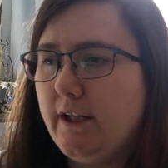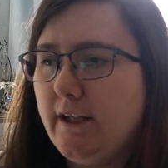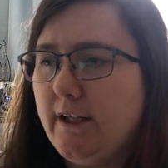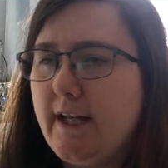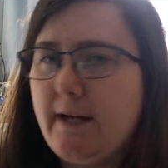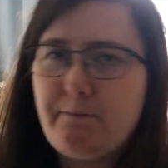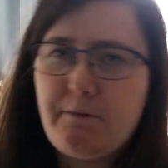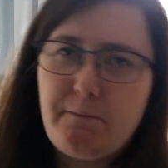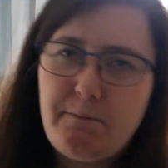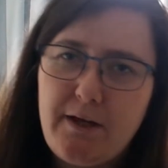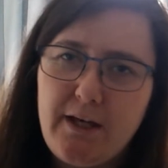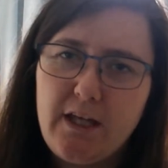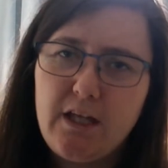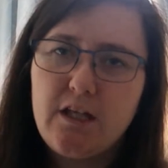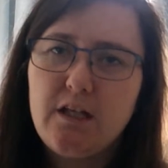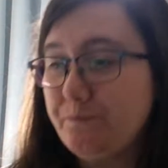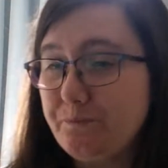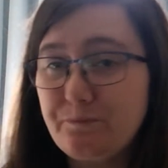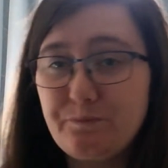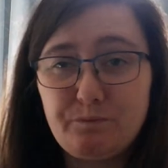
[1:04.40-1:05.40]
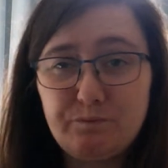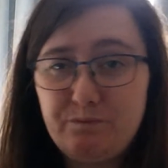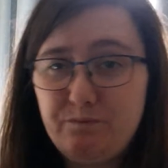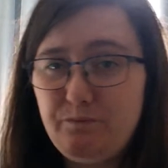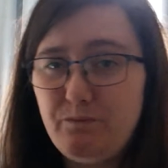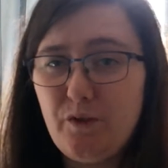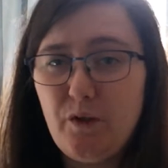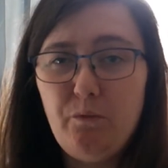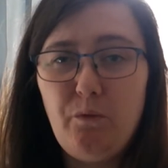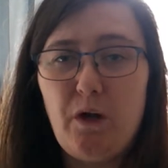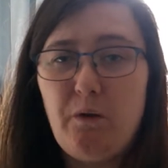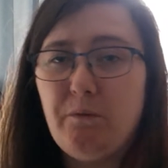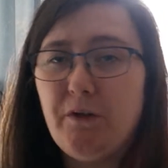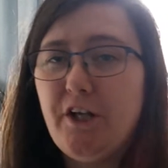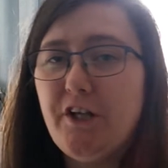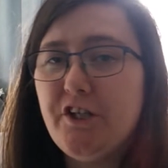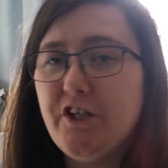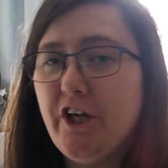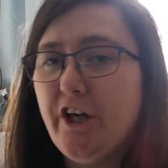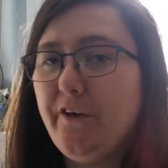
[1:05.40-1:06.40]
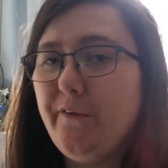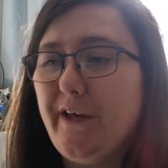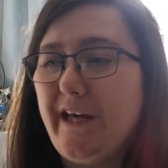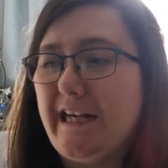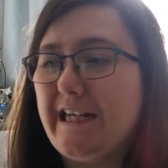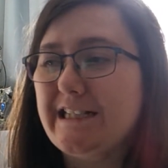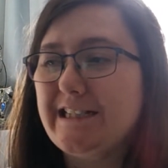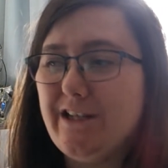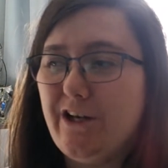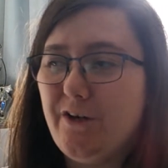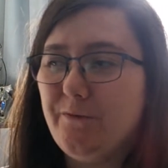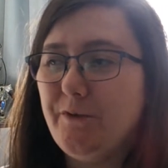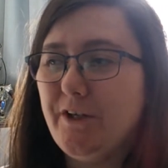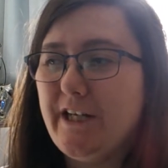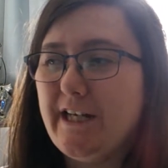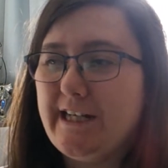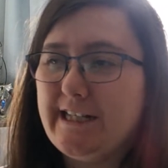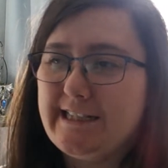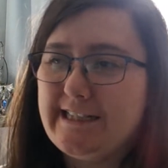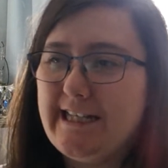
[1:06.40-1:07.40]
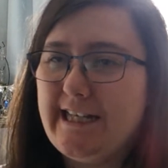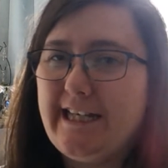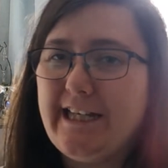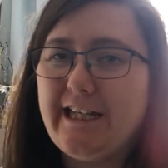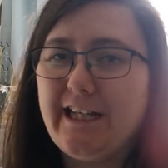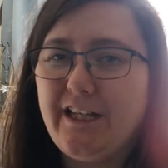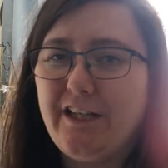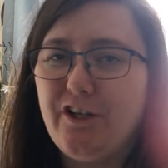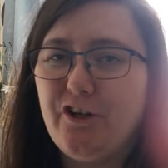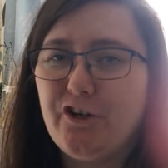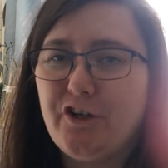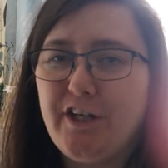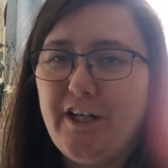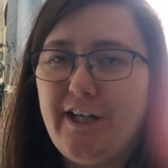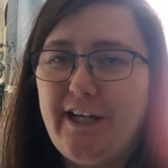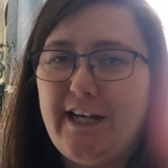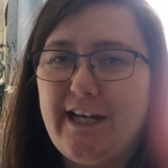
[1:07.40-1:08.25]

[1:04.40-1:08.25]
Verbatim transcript: Llámame what I'm going to do is I'm going to take a look